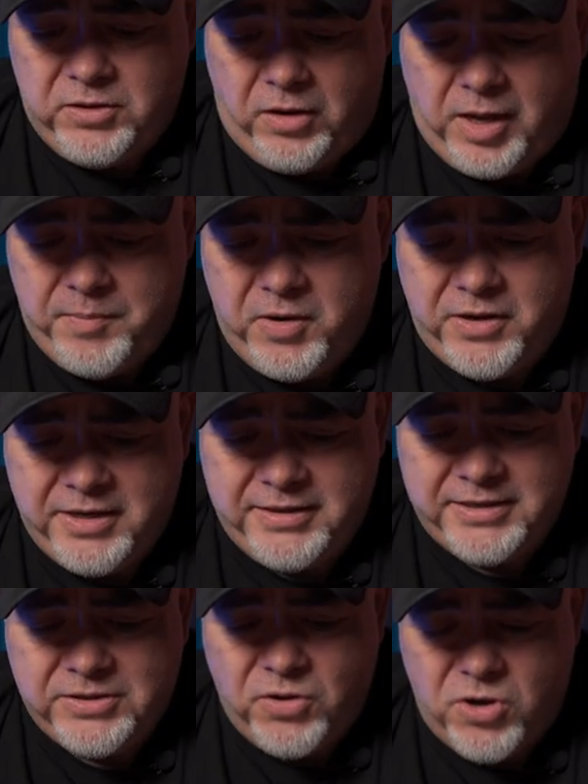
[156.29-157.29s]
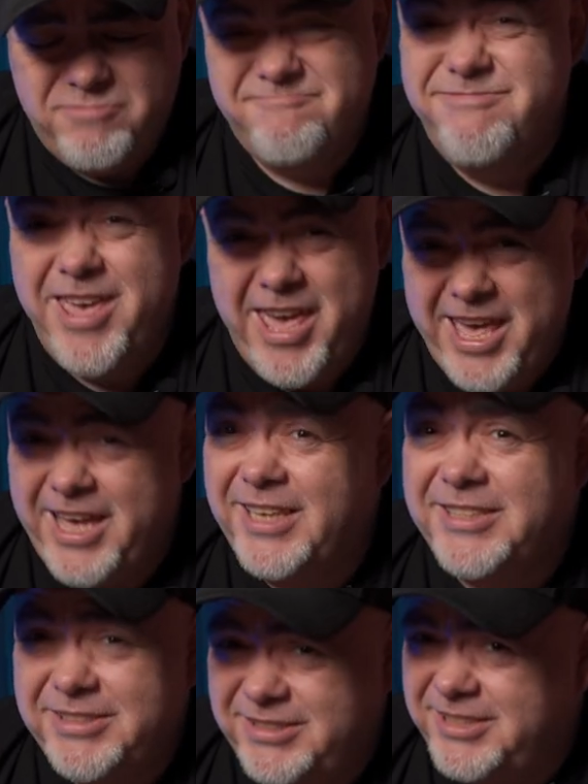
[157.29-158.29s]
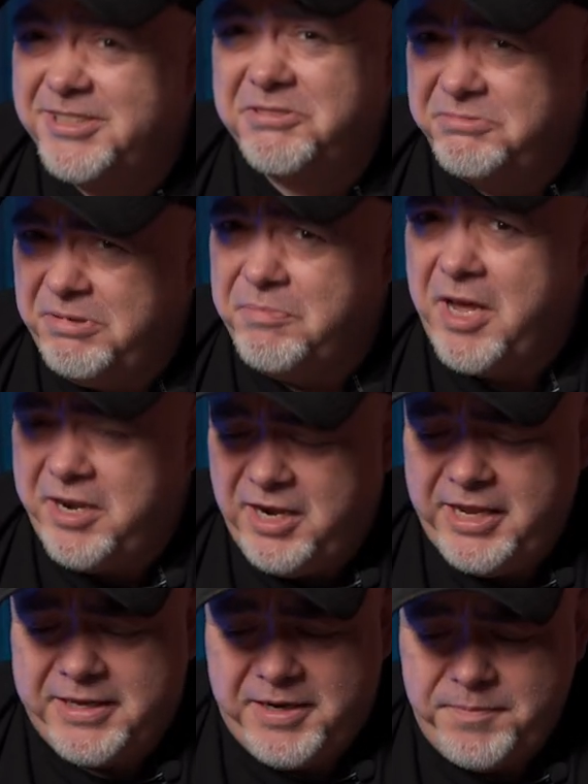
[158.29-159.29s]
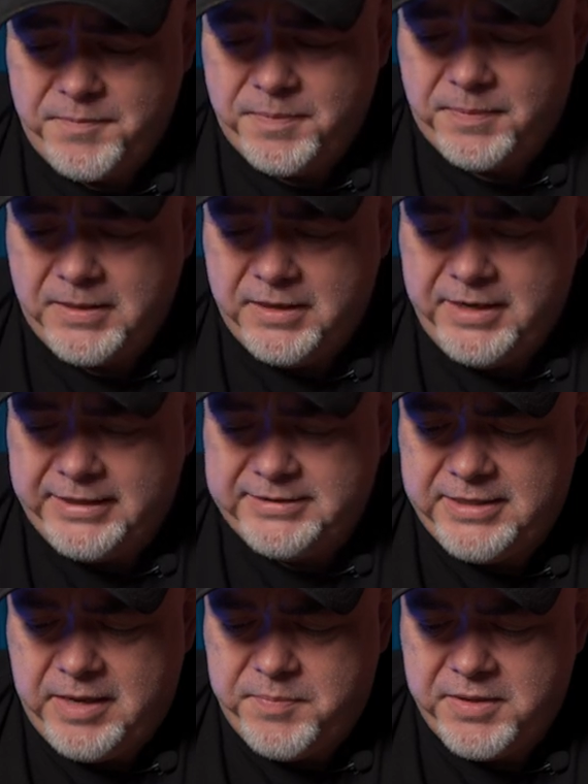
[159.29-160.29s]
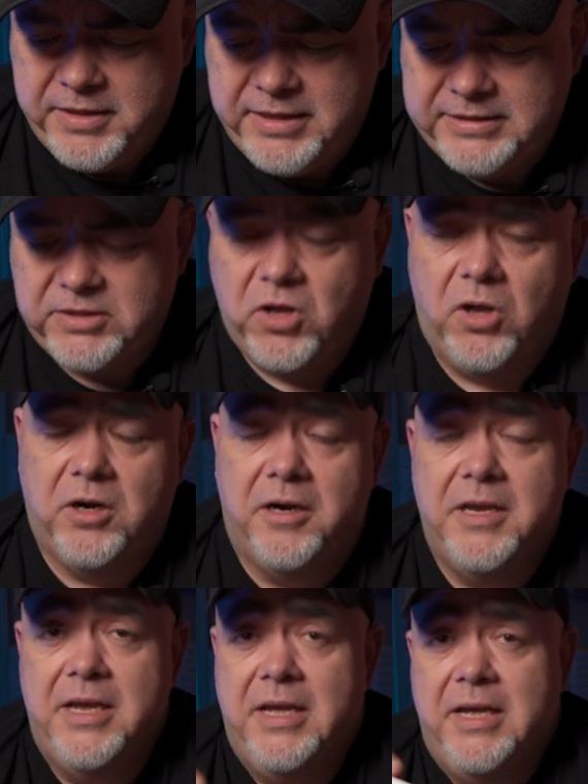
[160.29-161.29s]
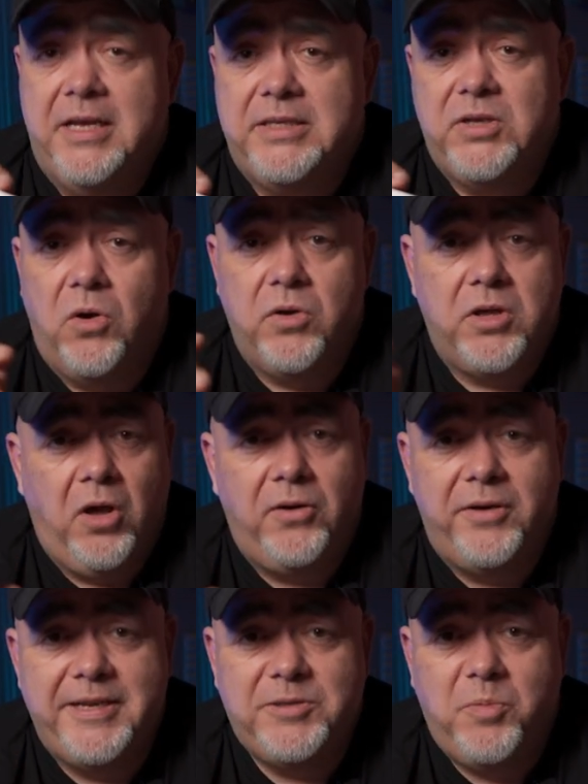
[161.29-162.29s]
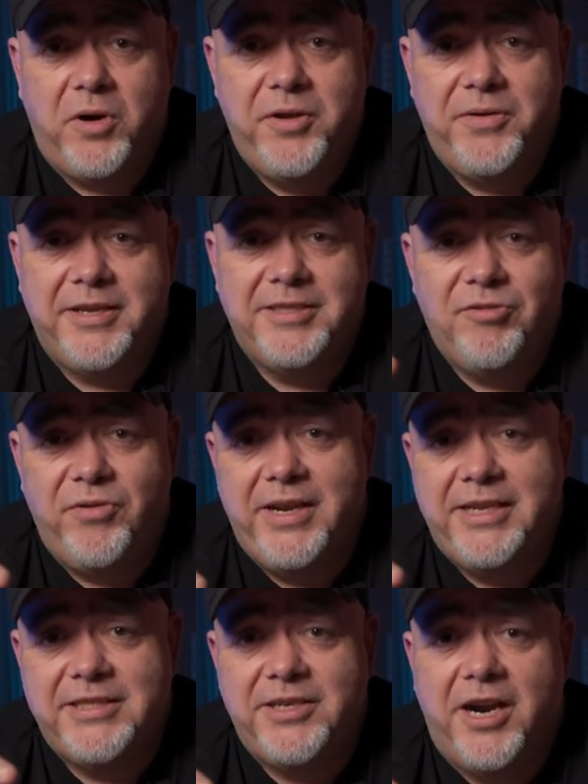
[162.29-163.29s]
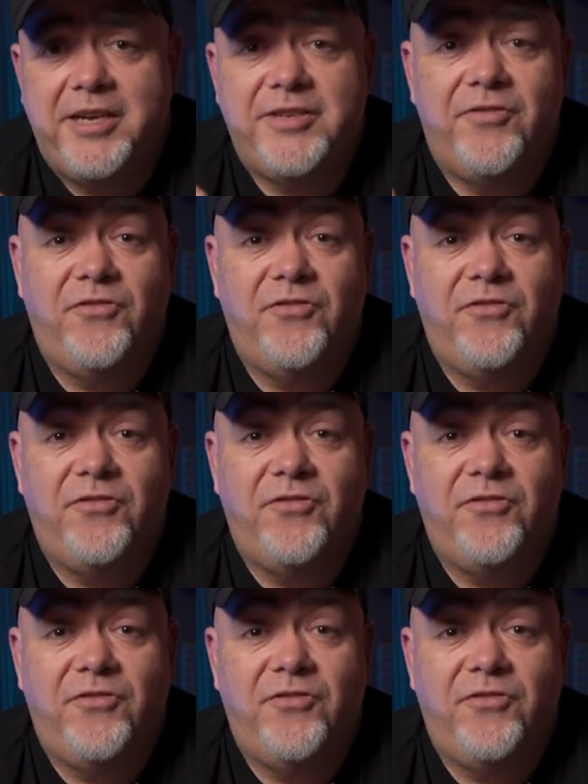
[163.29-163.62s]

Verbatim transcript: So I'm looking at this going, yeah, I'm kind of liking it. Next step is color. So color is where you can really start